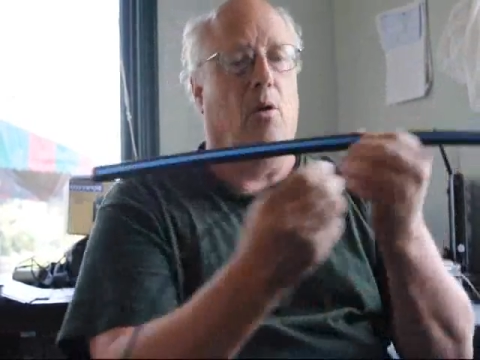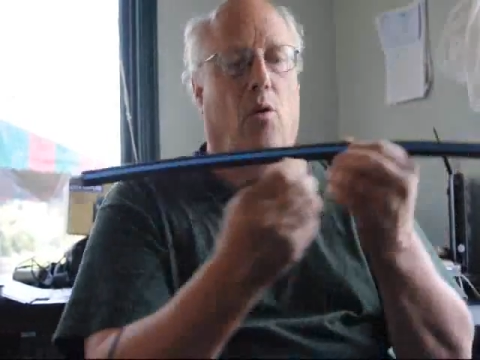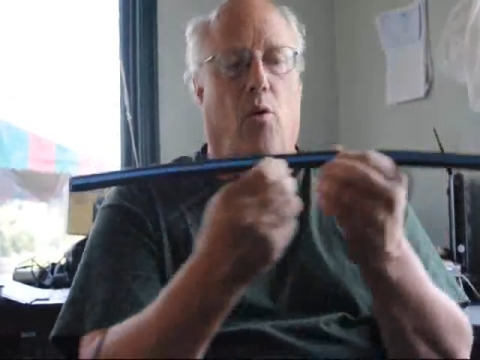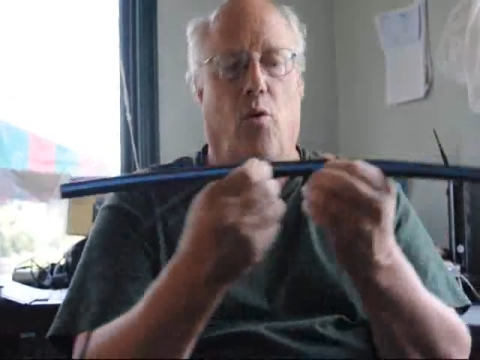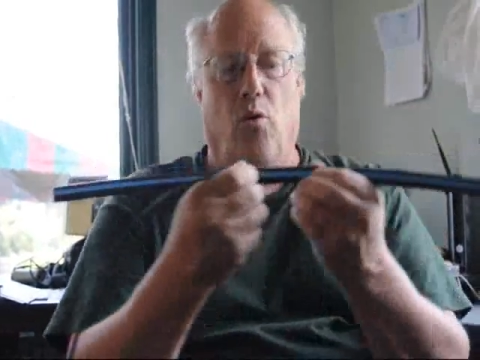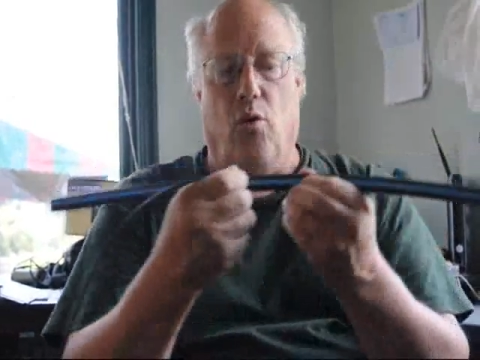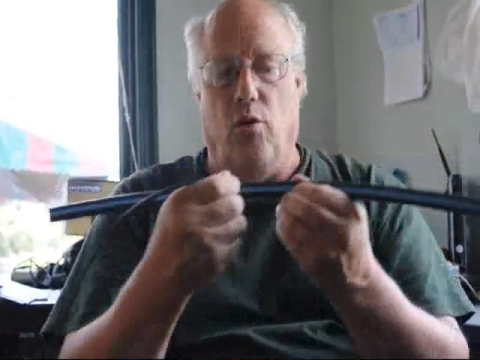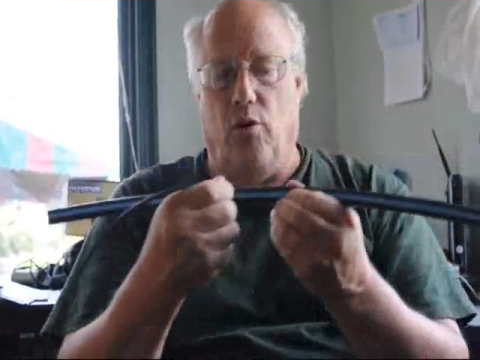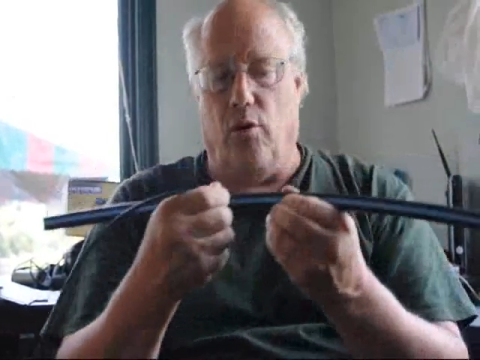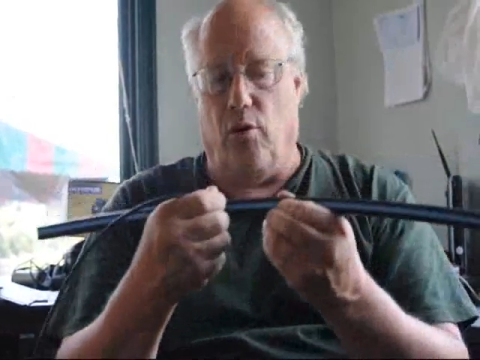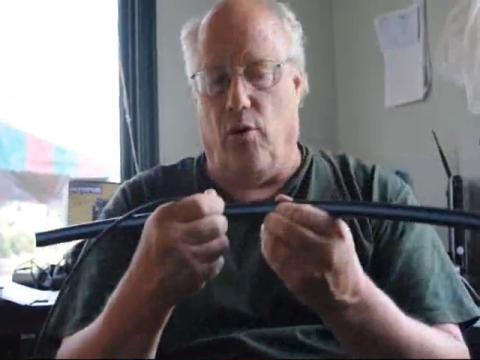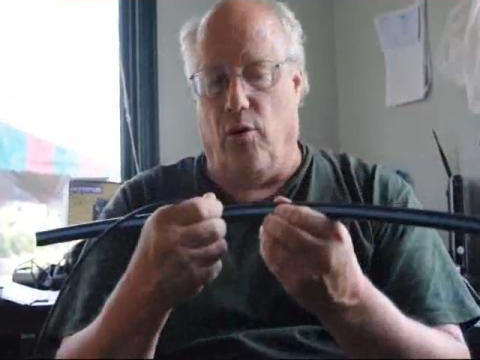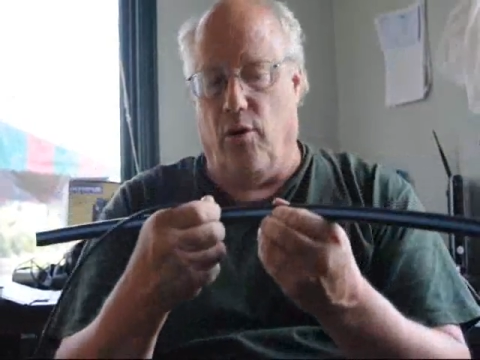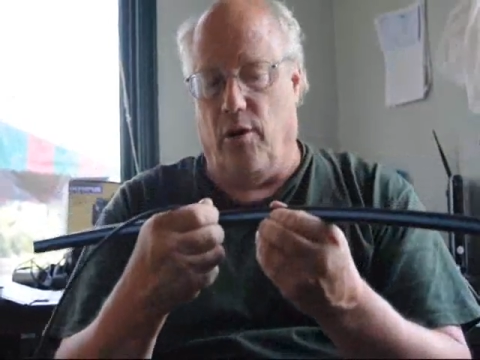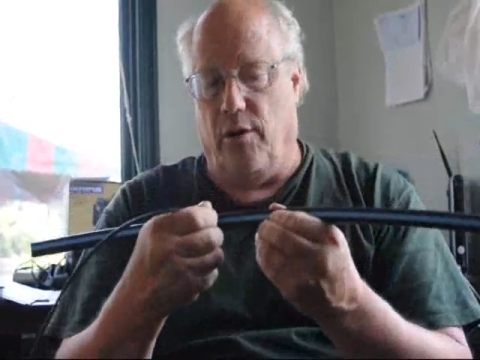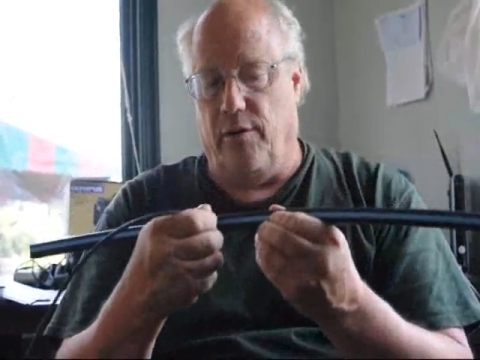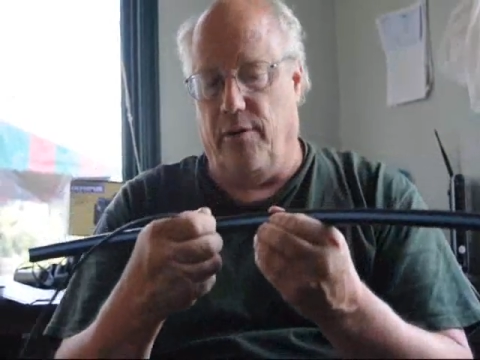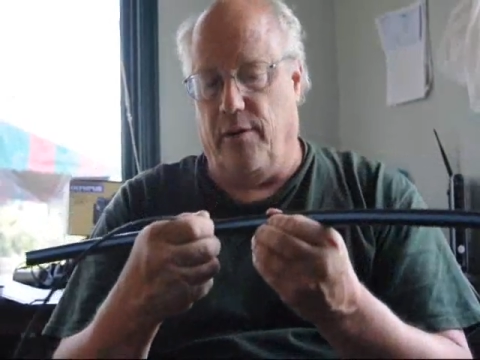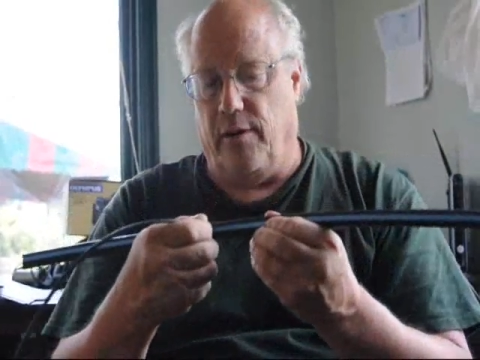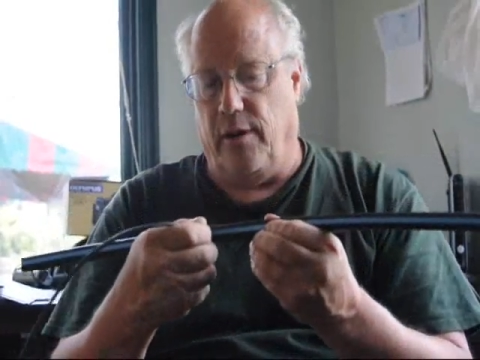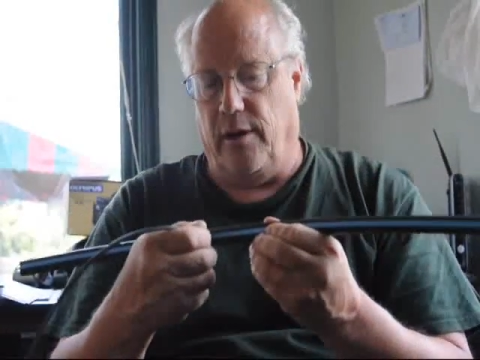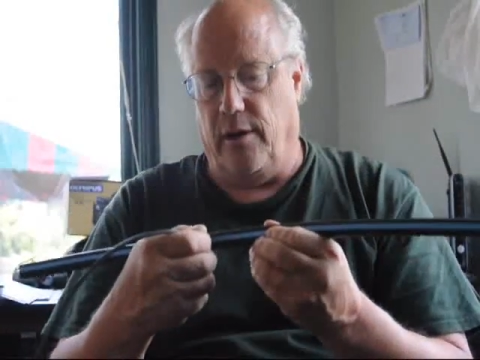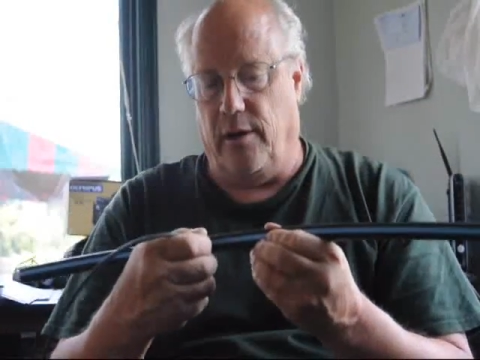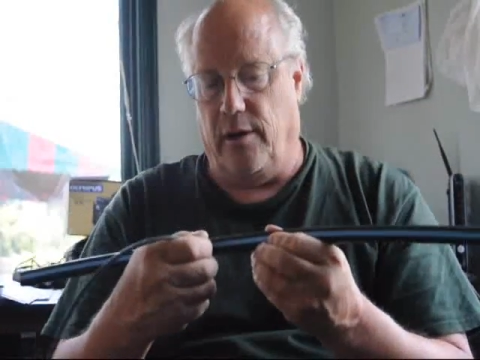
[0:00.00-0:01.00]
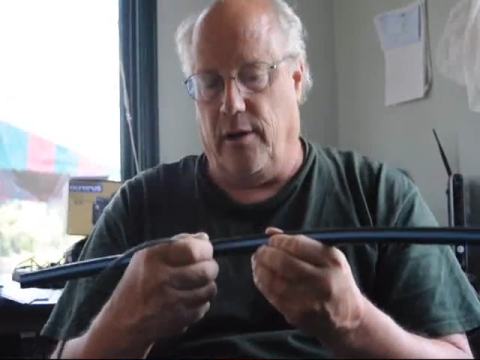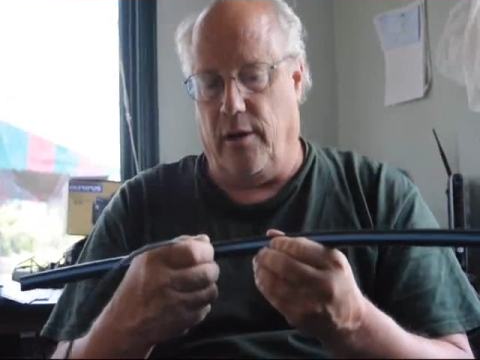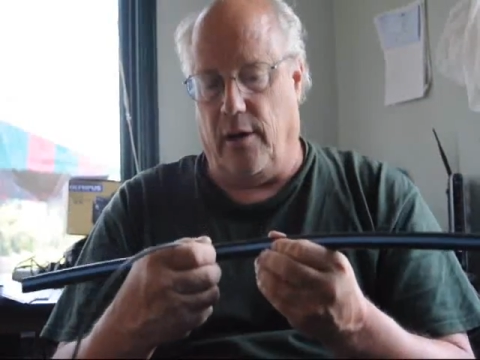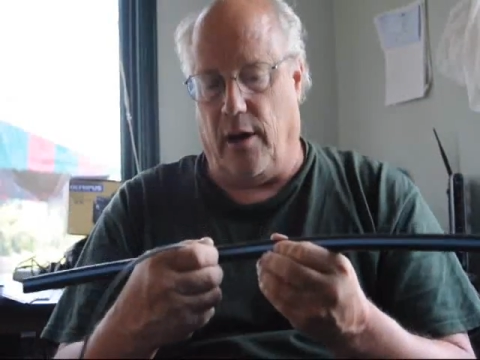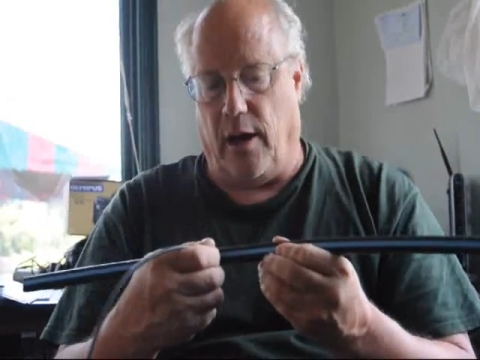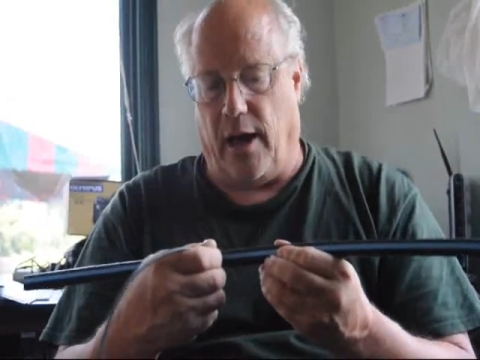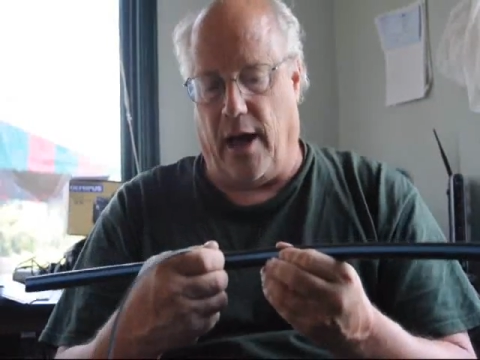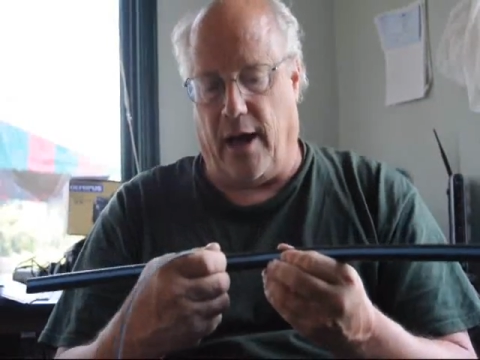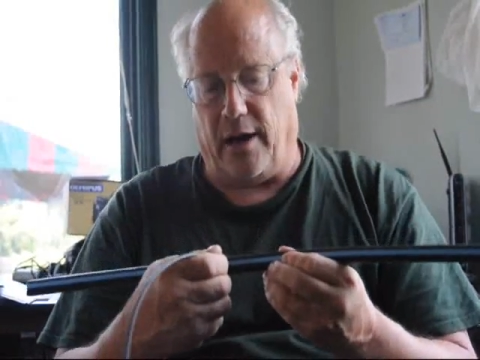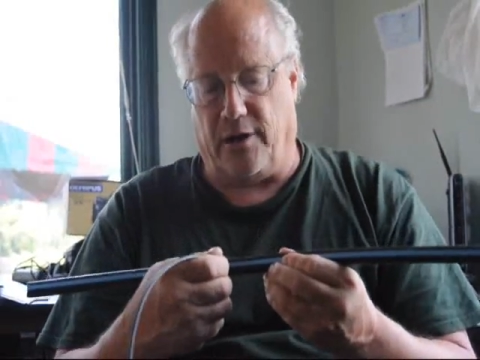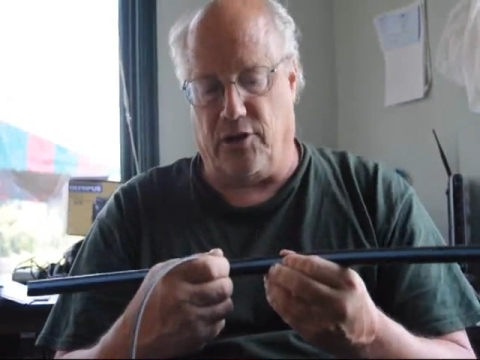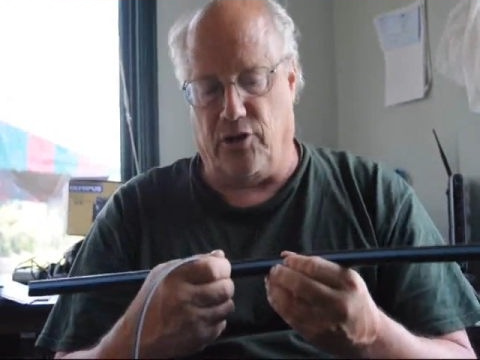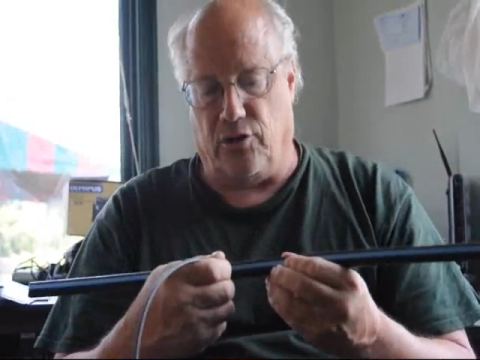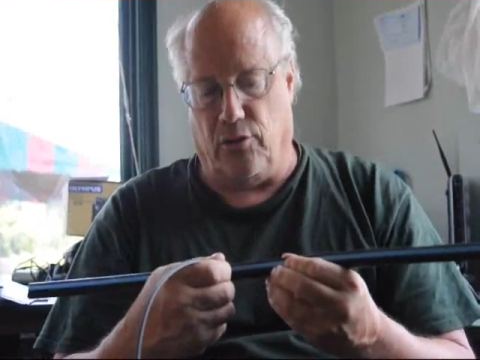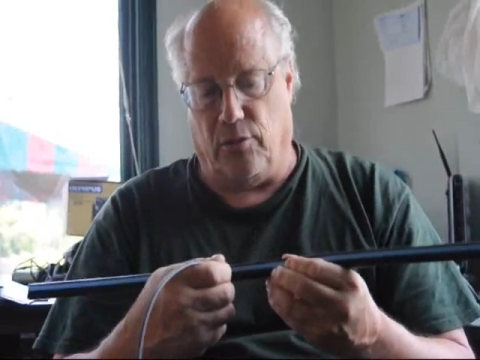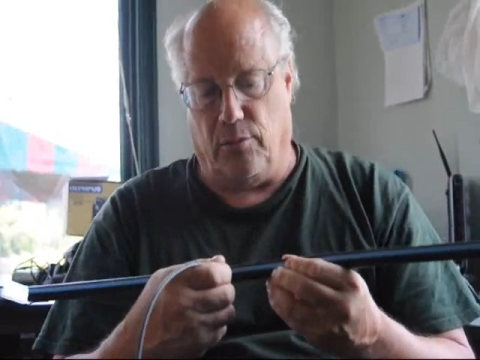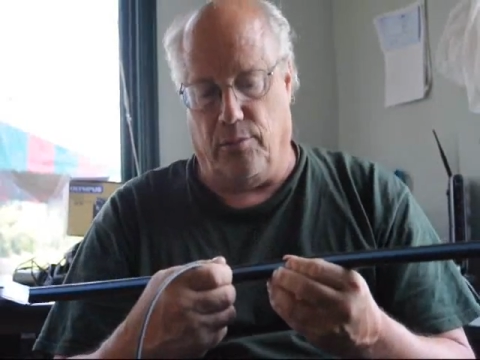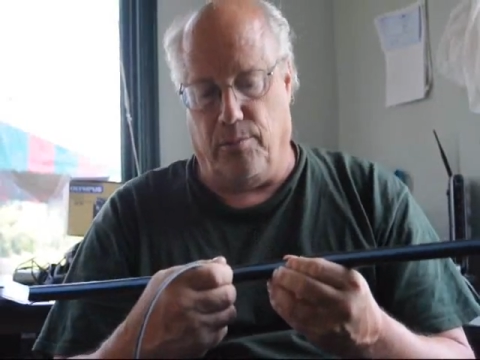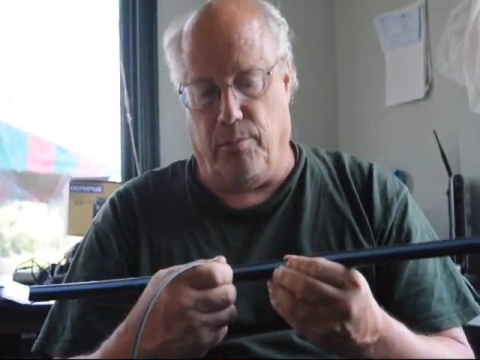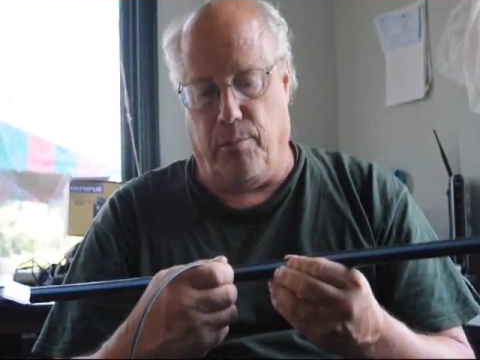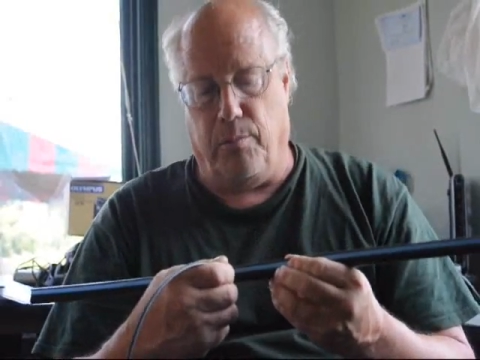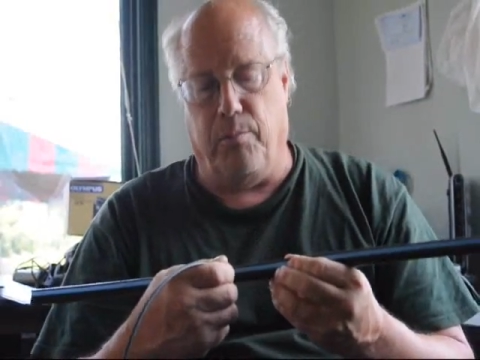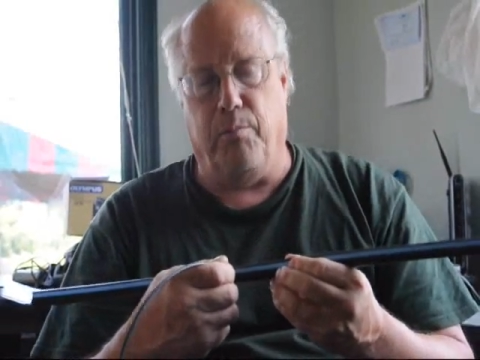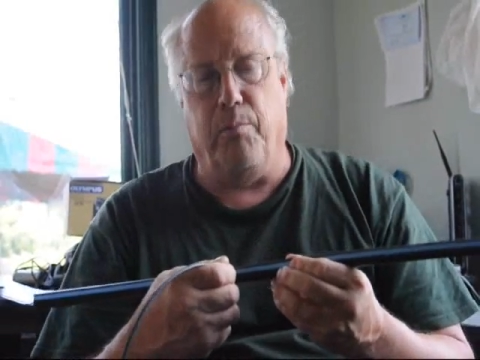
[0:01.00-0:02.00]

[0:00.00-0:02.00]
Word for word: or on the actual